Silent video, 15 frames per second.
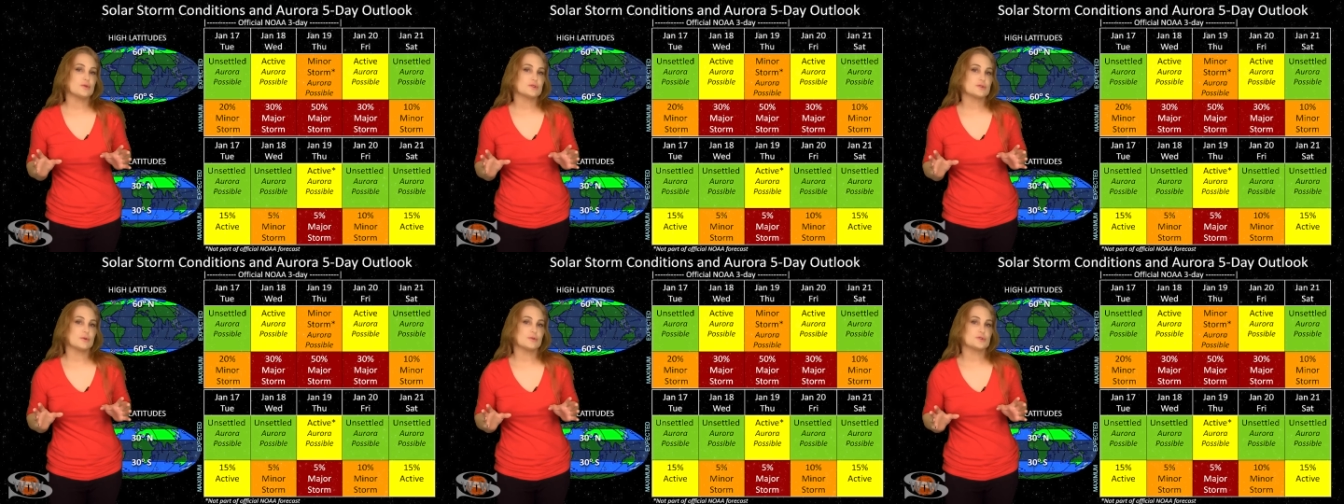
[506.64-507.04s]
to
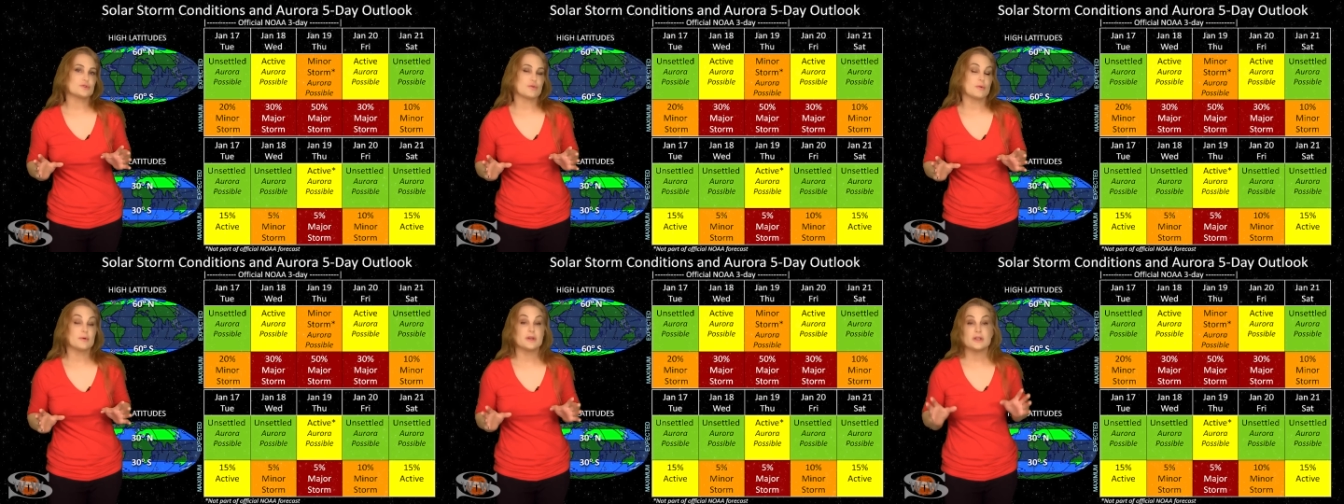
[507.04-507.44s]
our solar
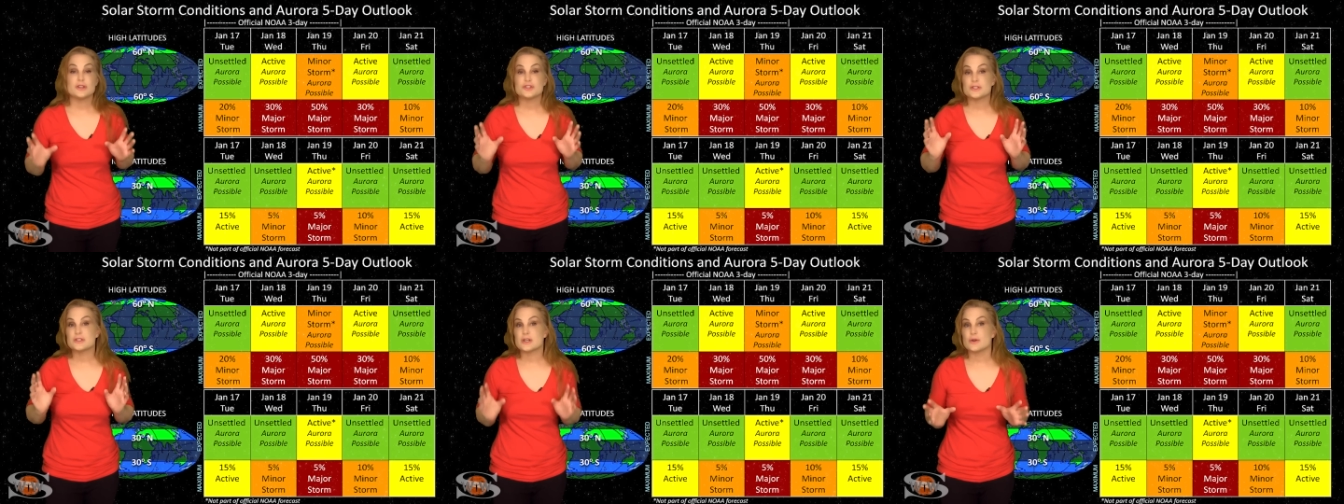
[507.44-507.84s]
storm
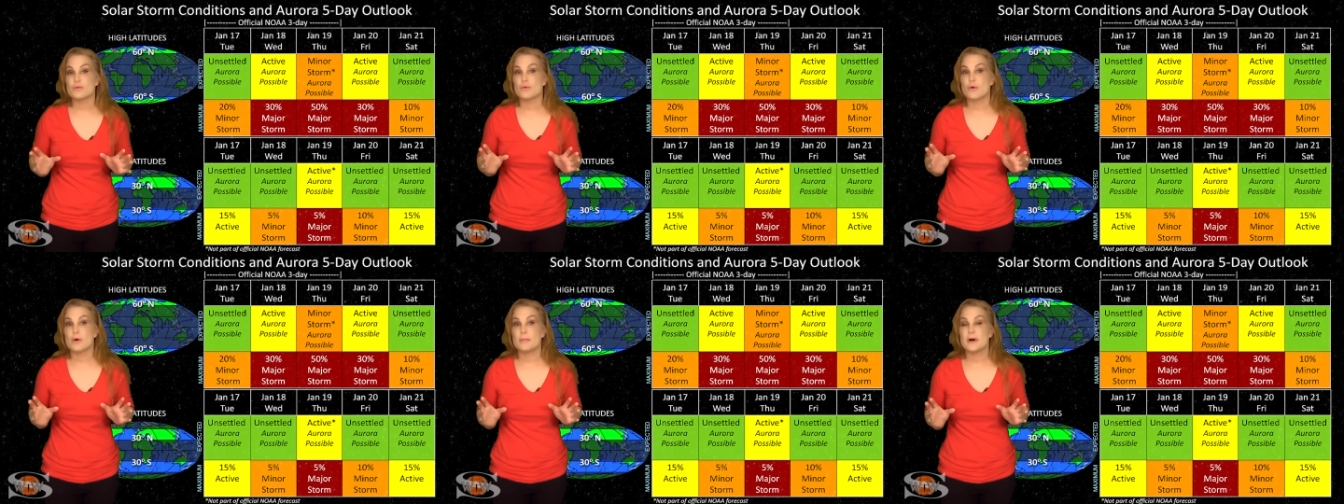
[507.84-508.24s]
conditions and
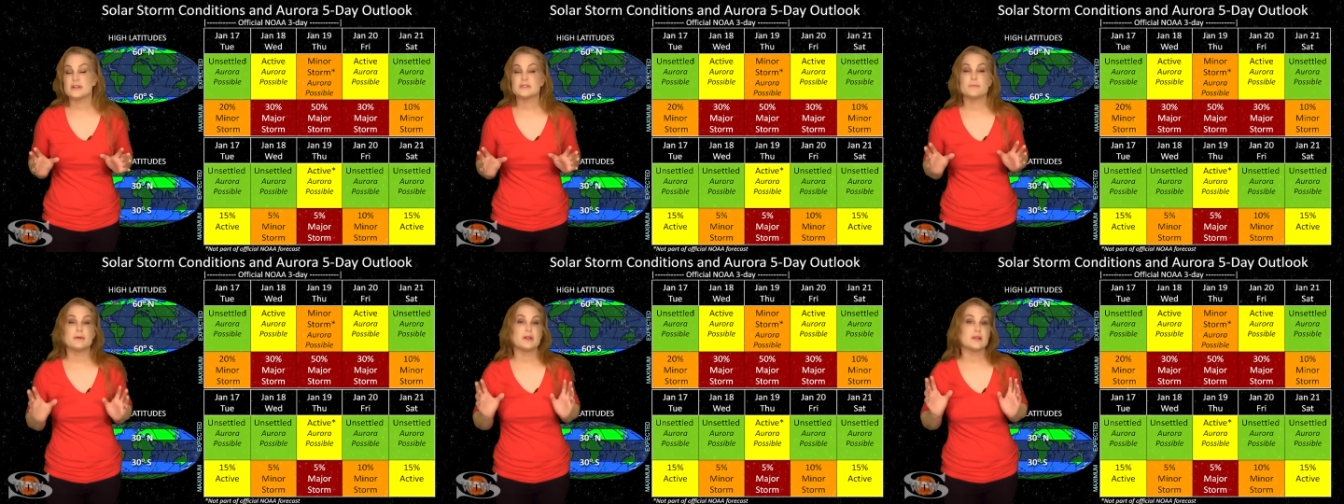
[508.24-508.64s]
aurora
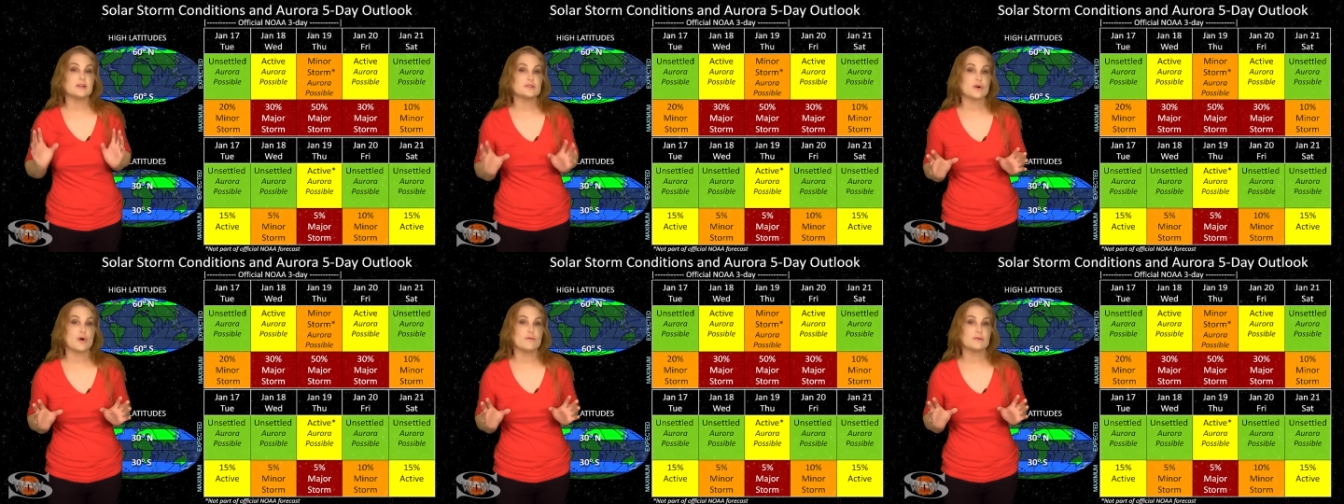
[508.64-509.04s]

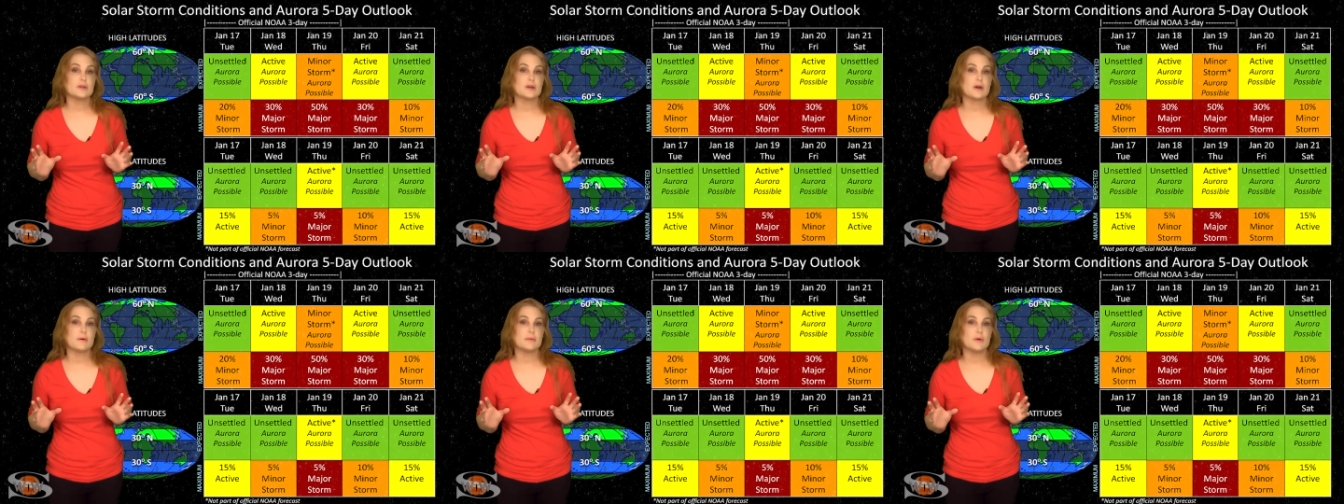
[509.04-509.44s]
possibilities over
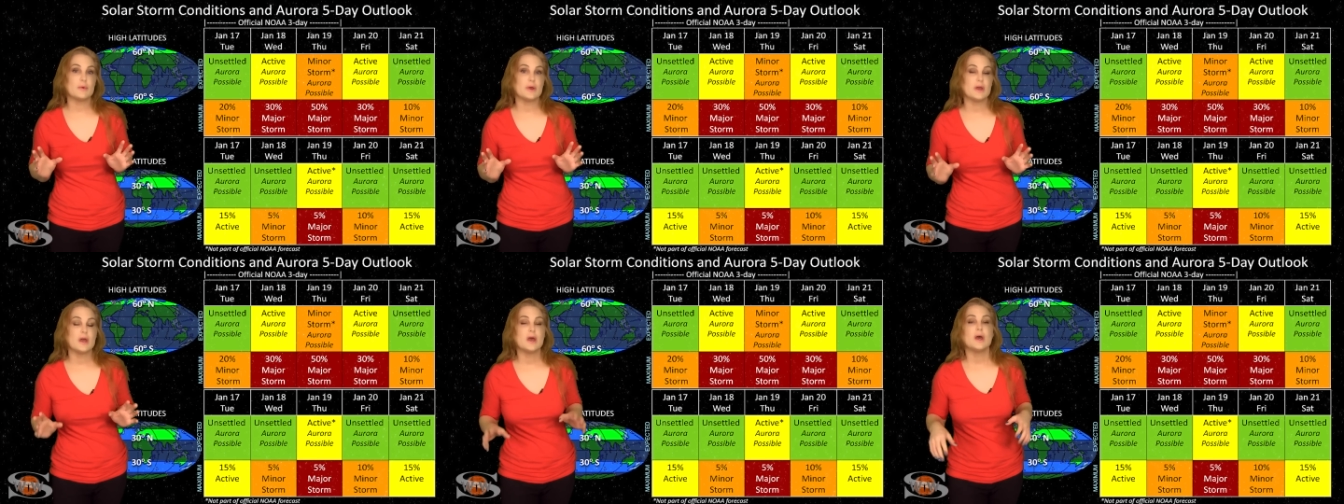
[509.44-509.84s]
the coming
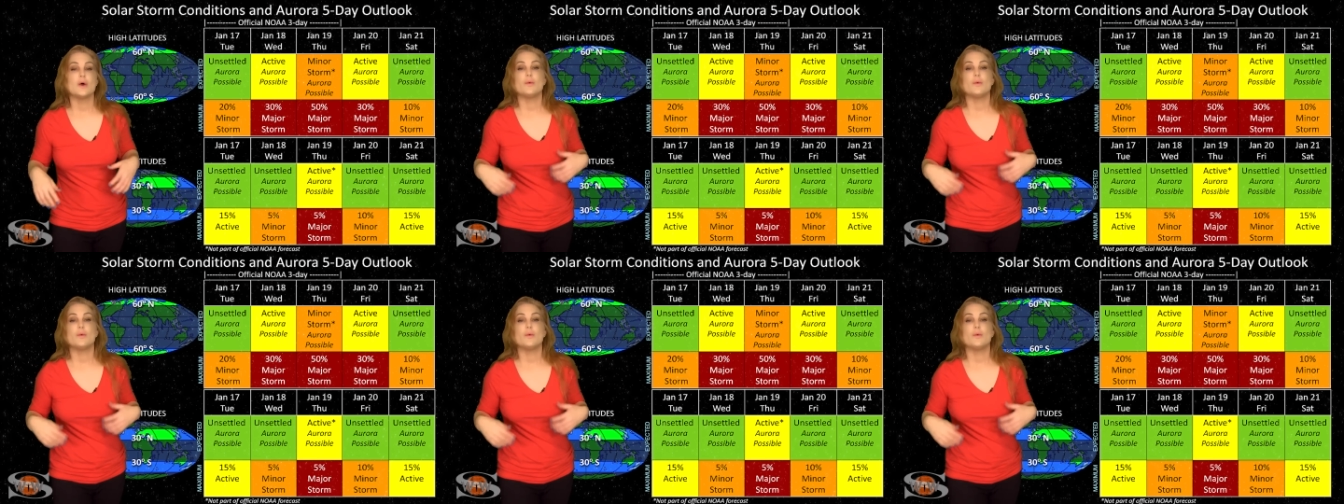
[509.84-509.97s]
week,